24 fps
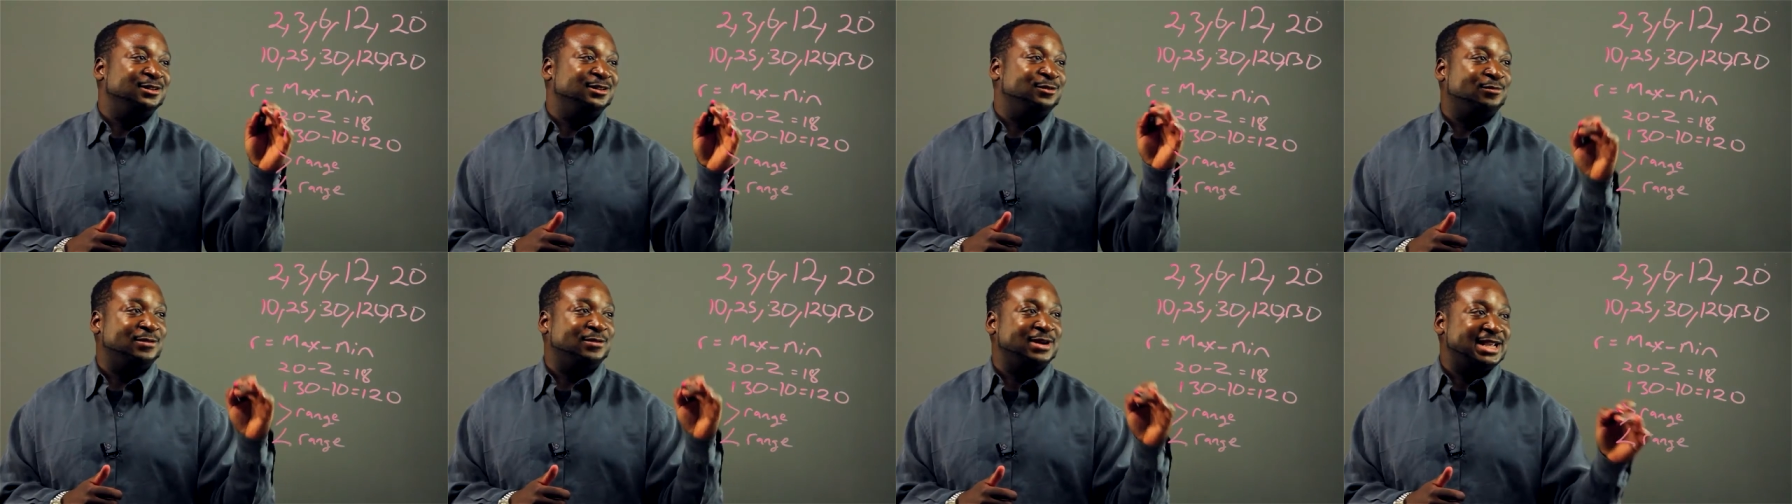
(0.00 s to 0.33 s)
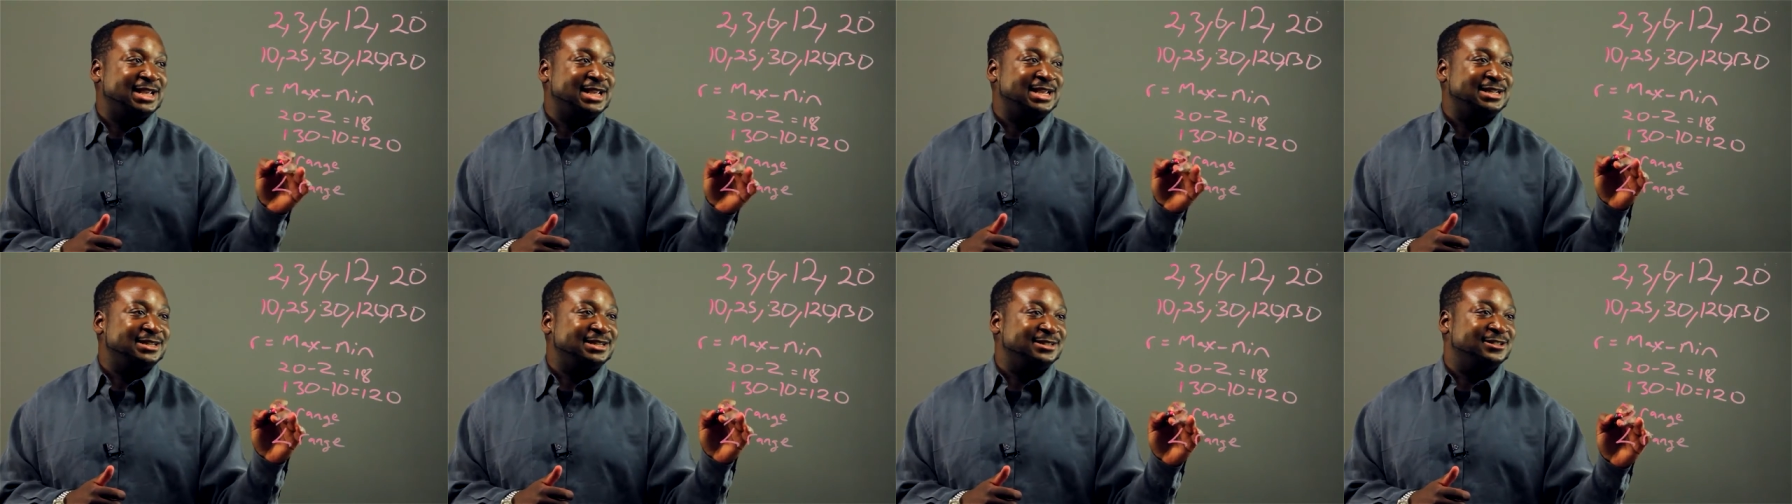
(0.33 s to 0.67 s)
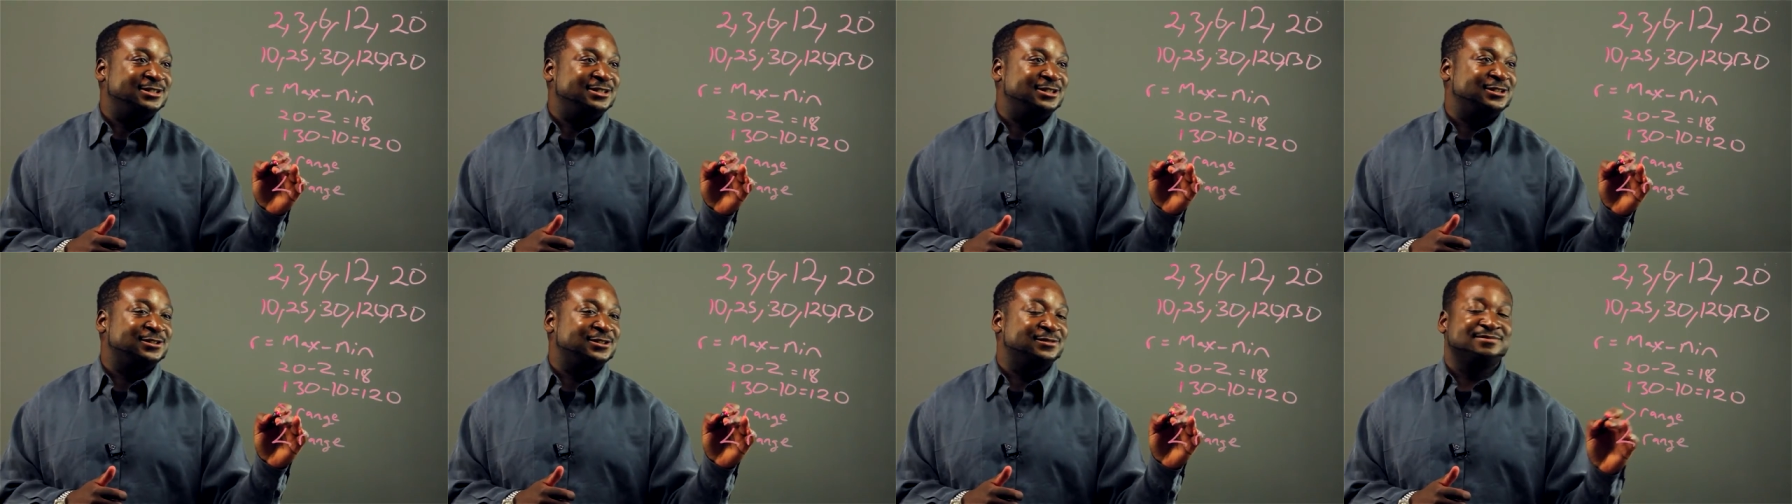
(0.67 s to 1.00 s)
the
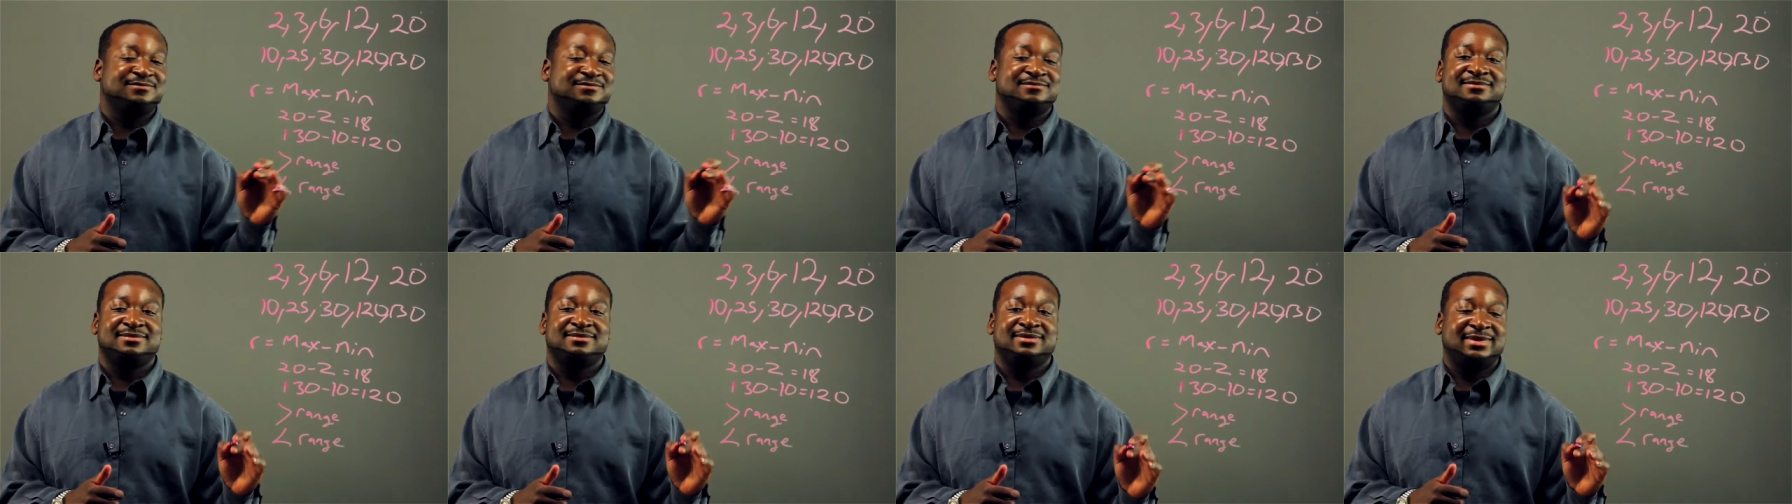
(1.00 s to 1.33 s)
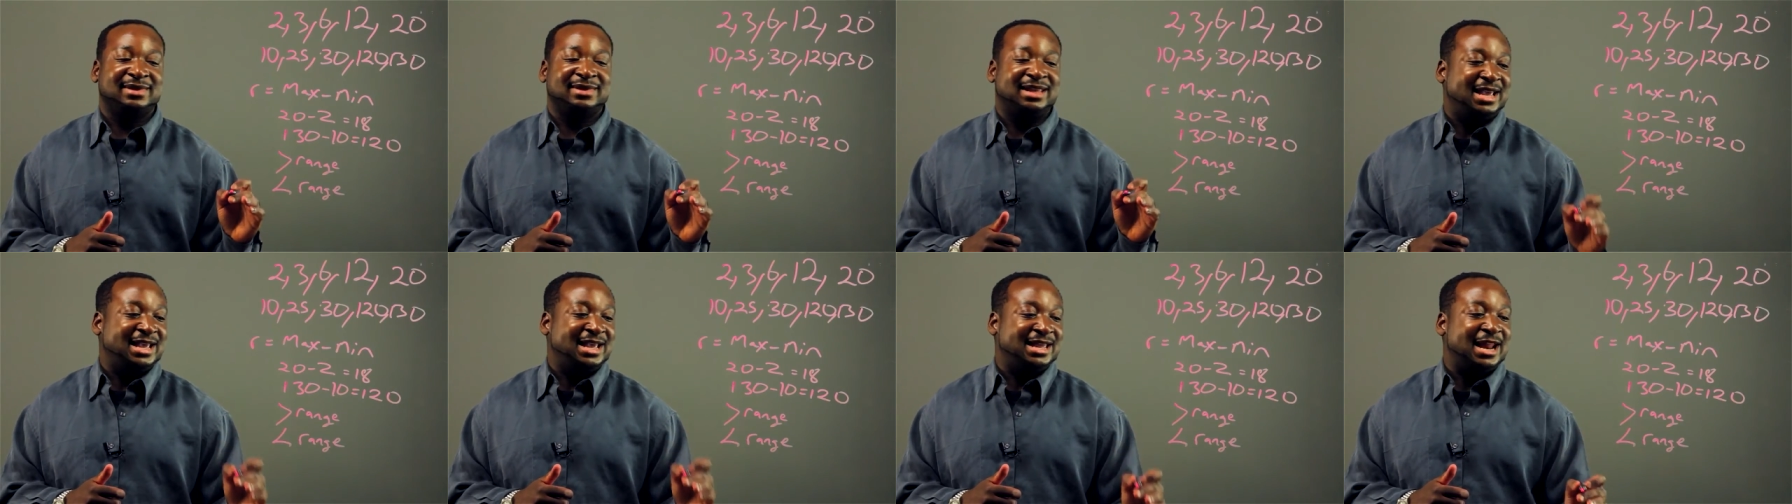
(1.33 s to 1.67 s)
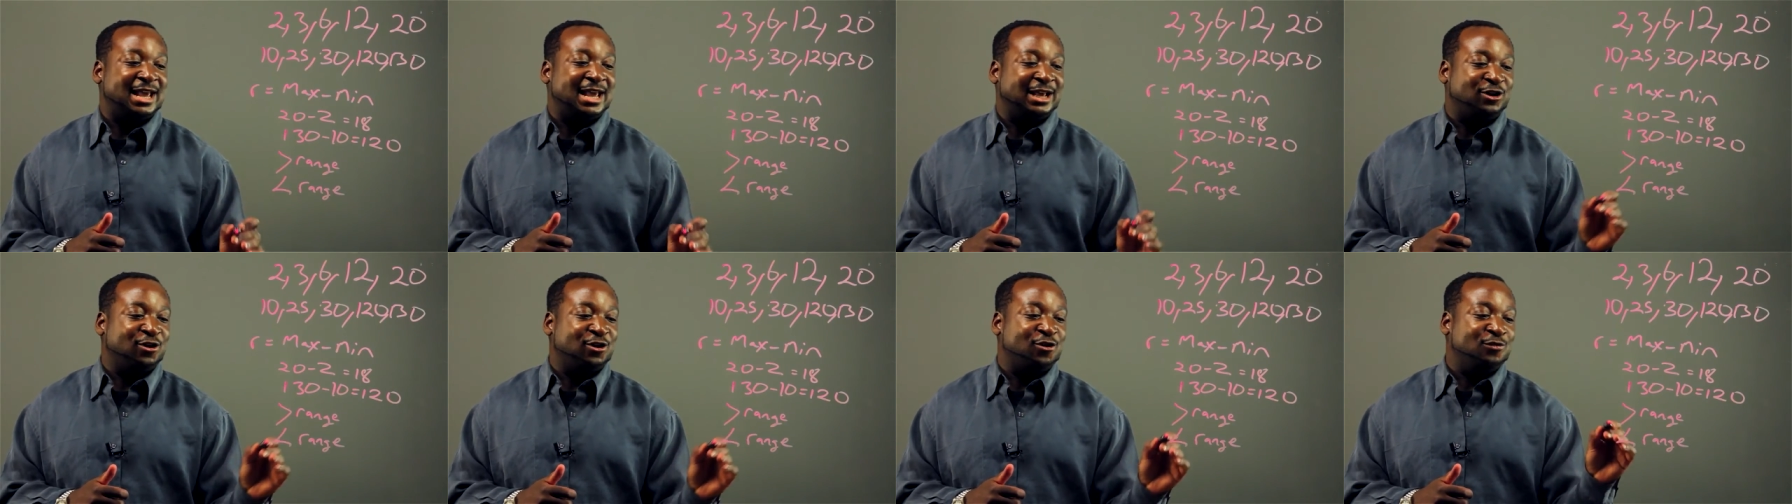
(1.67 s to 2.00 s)
range and
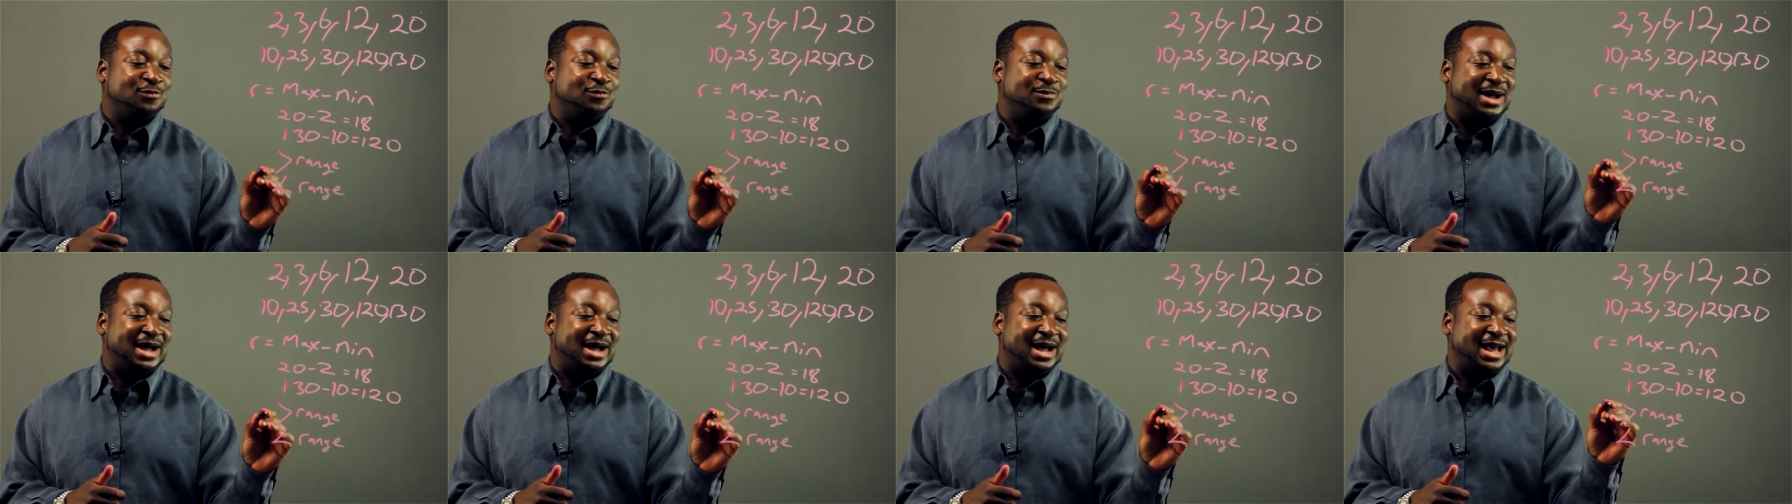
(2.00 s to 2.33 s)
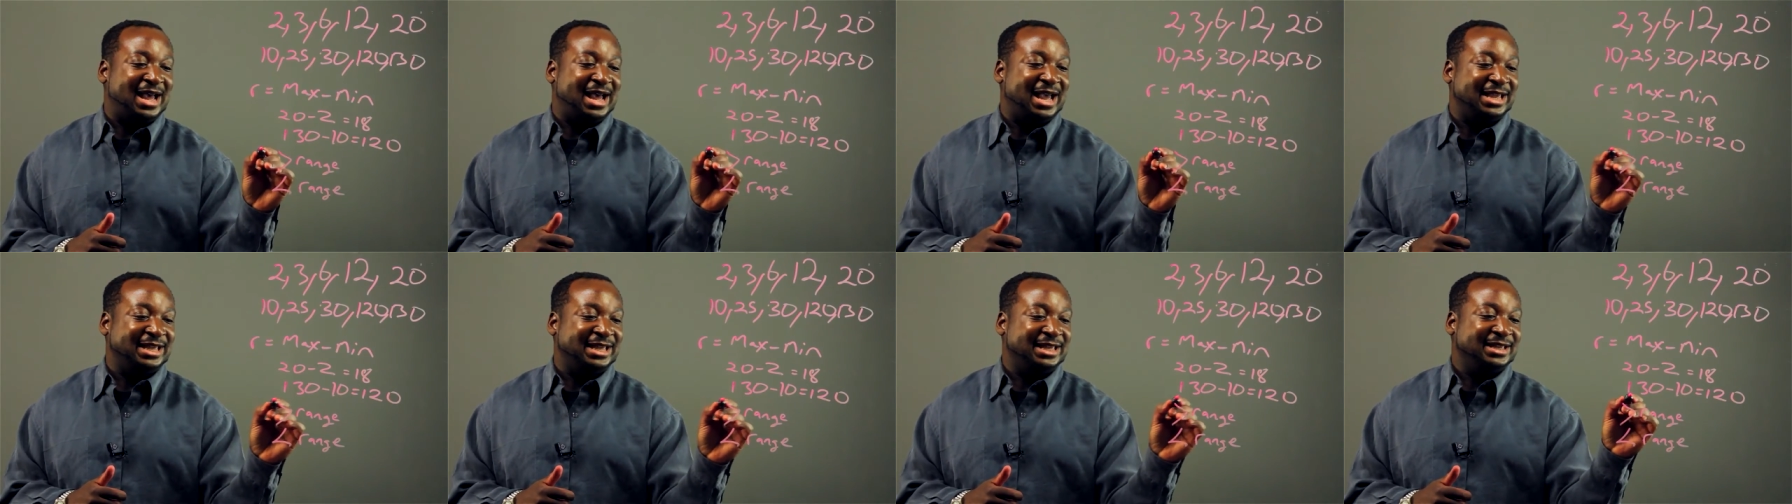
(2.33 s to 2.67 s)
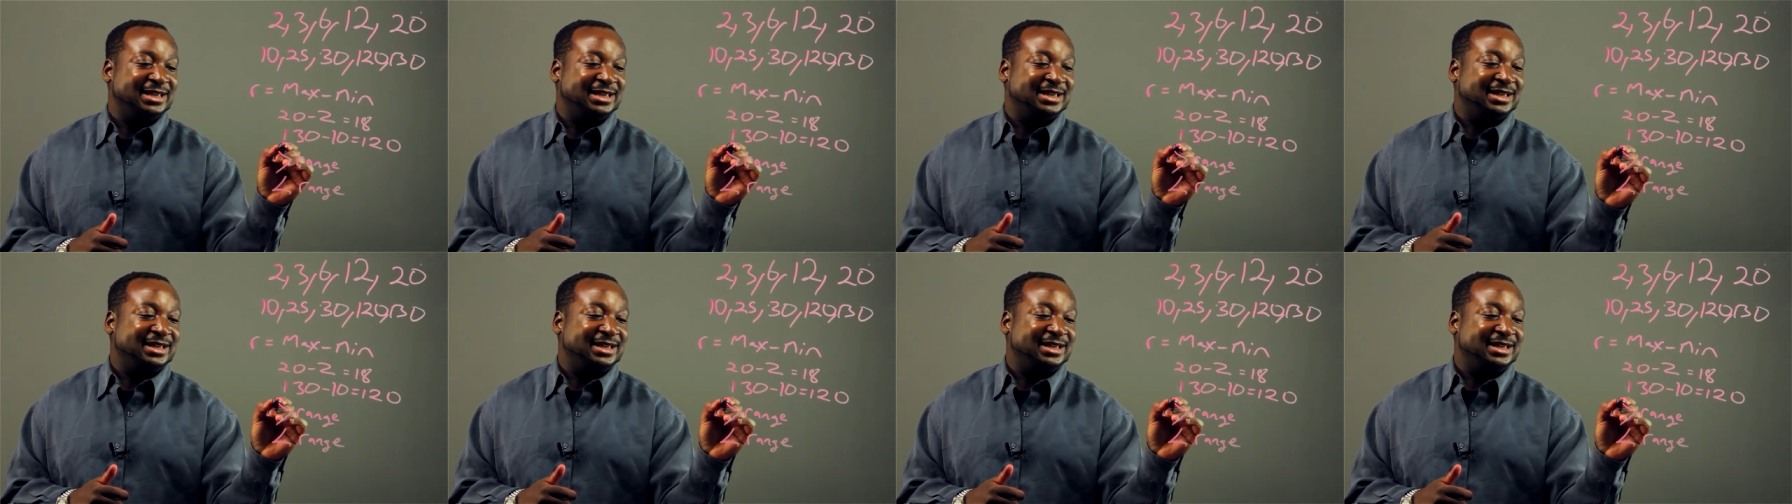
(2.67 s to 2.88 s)
I go by